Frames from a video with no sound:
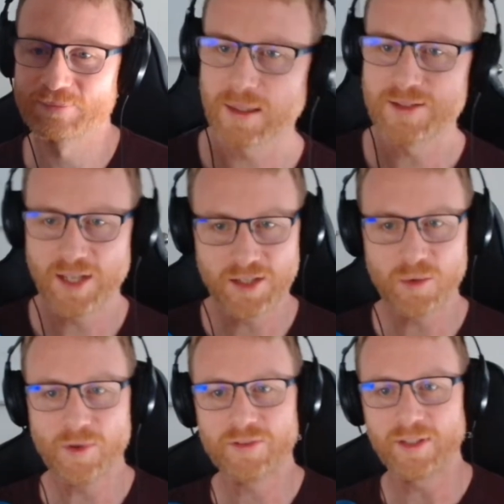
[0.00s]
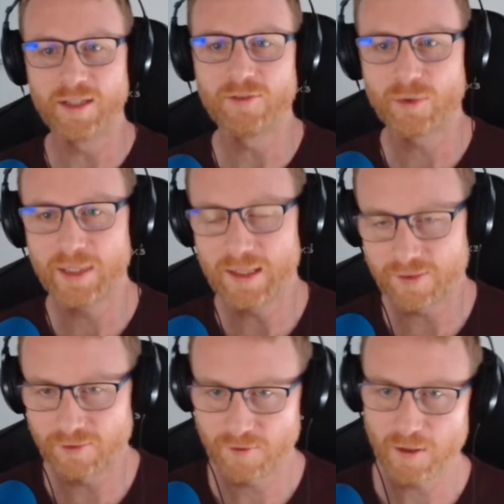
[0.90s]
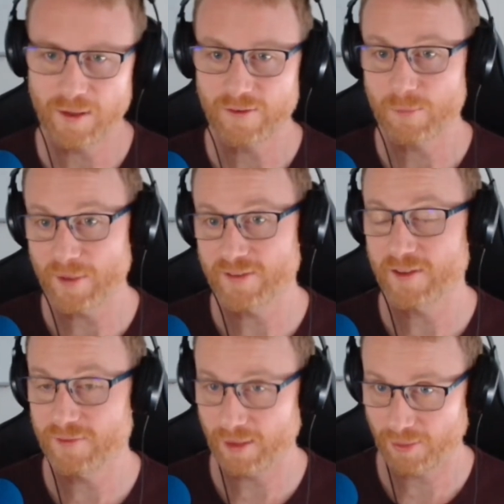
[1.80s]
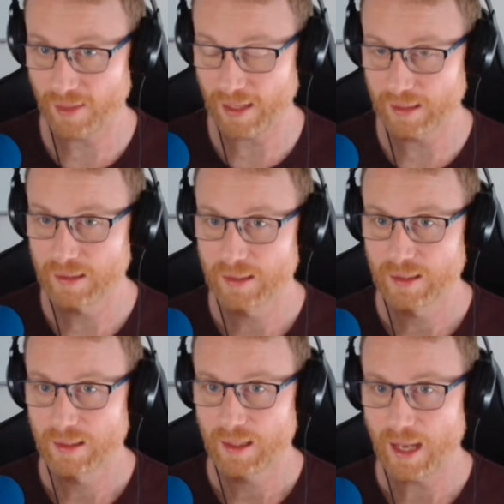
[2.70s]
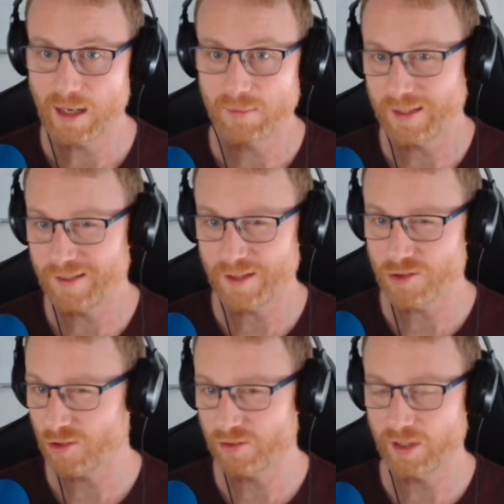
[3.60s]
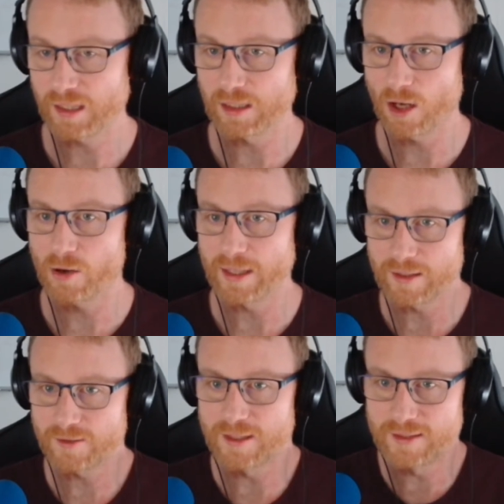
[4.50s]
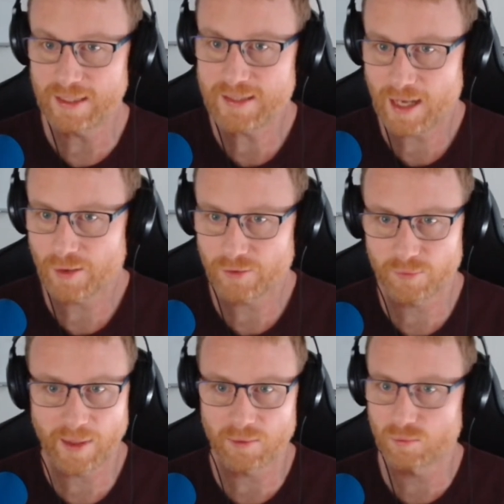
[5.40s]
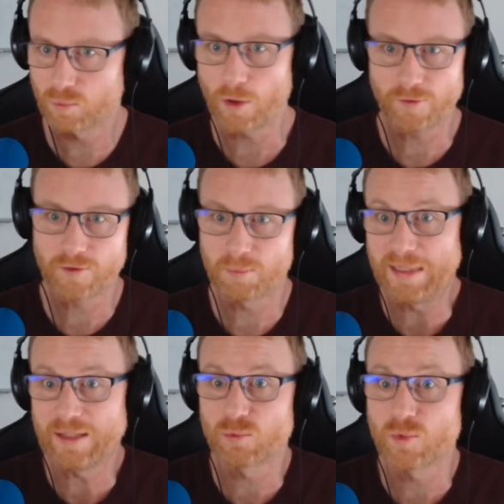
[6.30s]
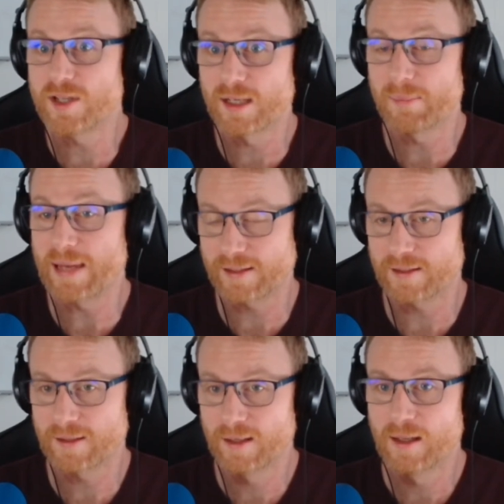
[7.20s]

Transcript: Continuous delivery is a very specific thing, and I'm less interested in going into the details about what's been written about it.